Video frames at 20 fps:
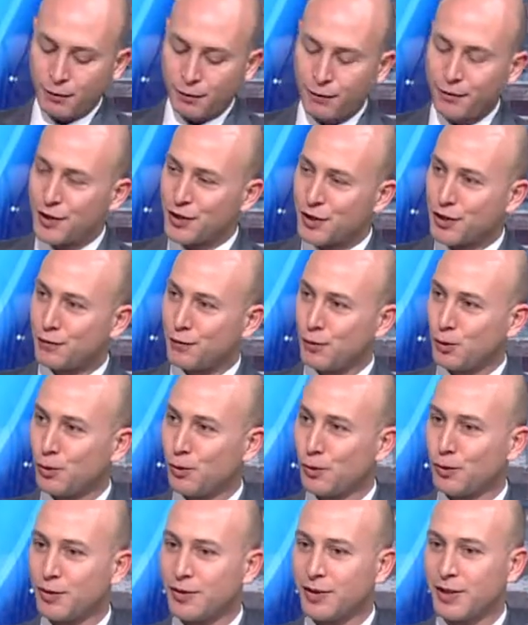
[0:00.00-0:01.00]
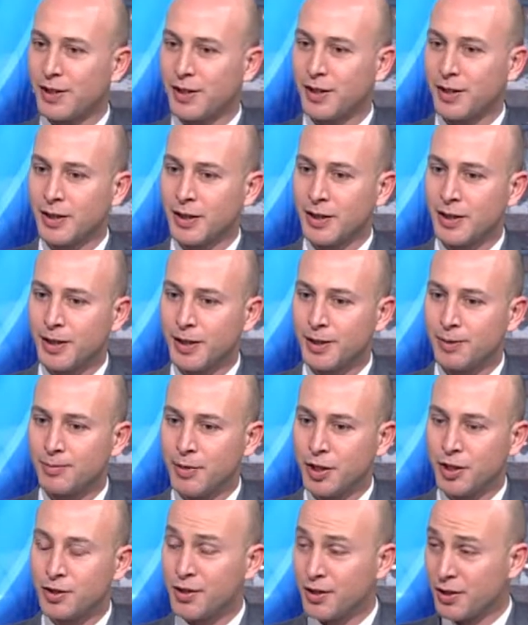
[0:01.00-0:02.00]
first of all,
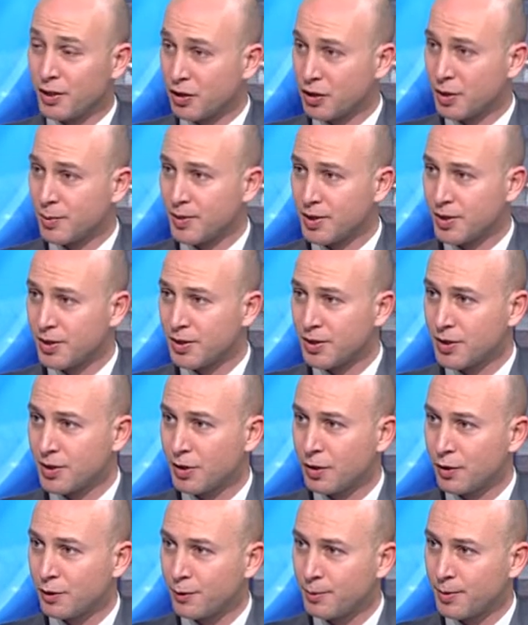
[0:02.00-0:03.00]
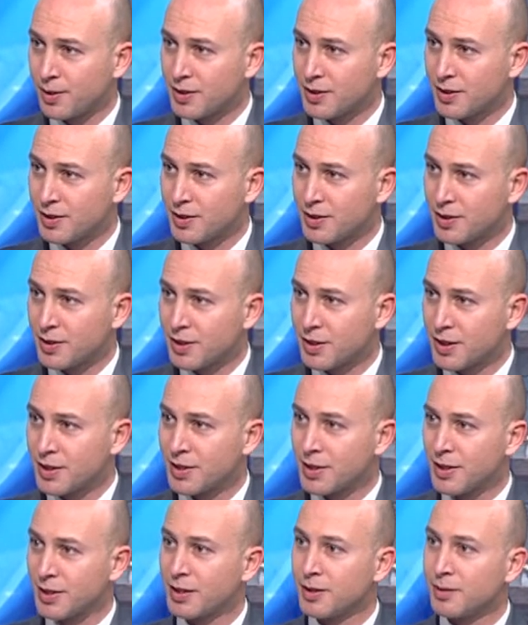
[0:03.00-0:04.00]
under the auspices of President
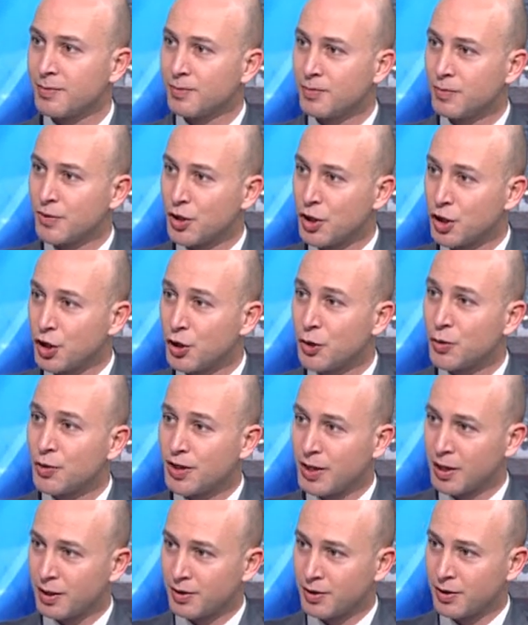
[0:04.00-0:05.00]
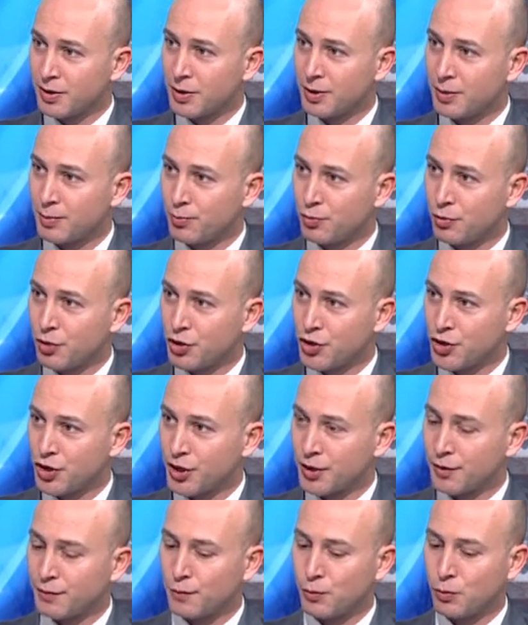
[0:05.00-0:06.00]
Sisi, the New Delta
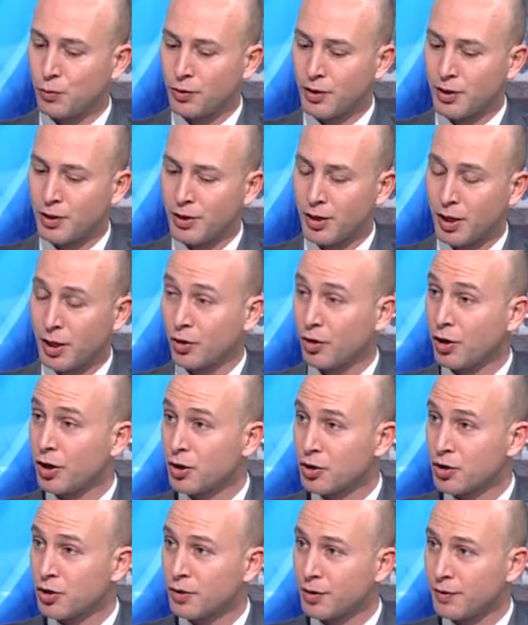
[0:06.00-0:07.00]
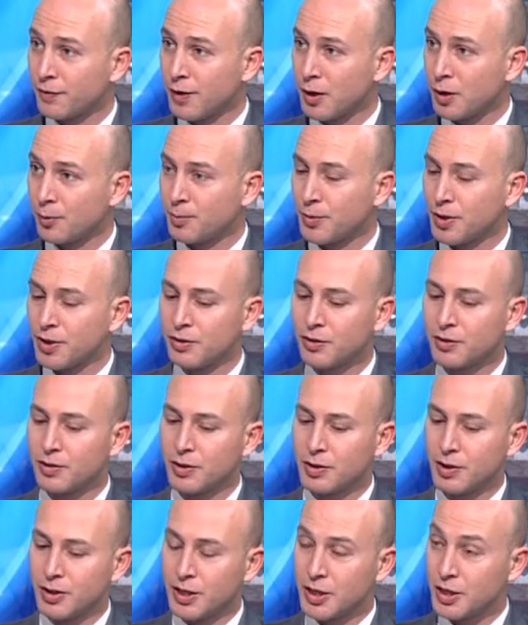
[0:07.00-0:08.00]
project for agricultural development
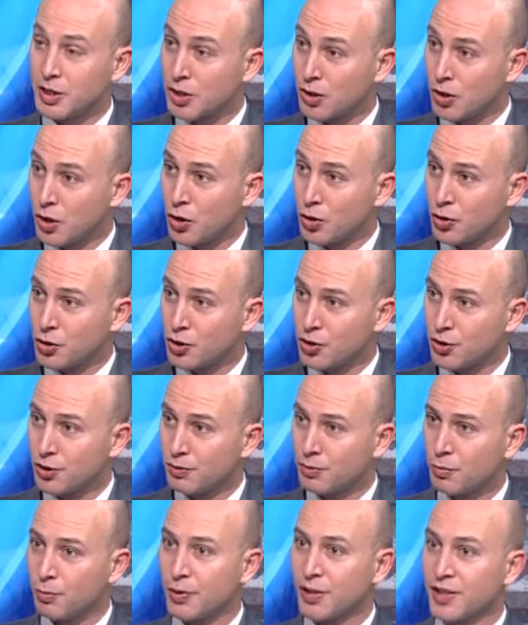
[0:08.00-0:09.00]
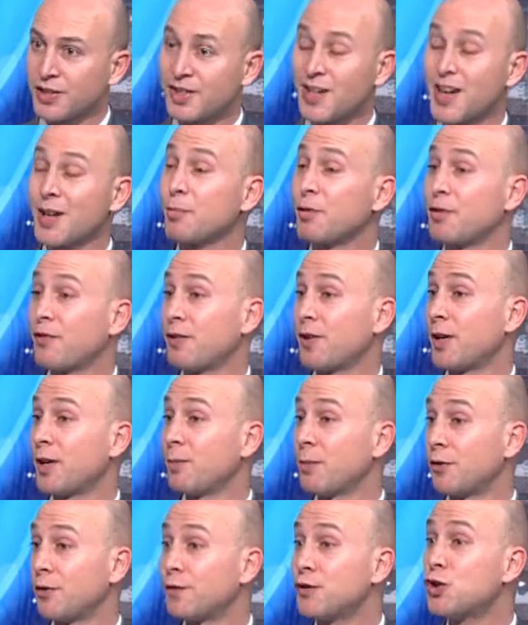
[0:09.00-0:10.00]
is launched with a time
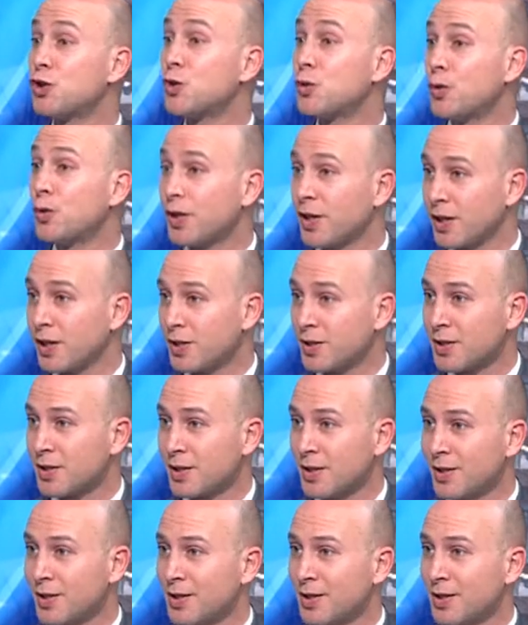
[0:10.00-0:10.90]
frame of 2 years.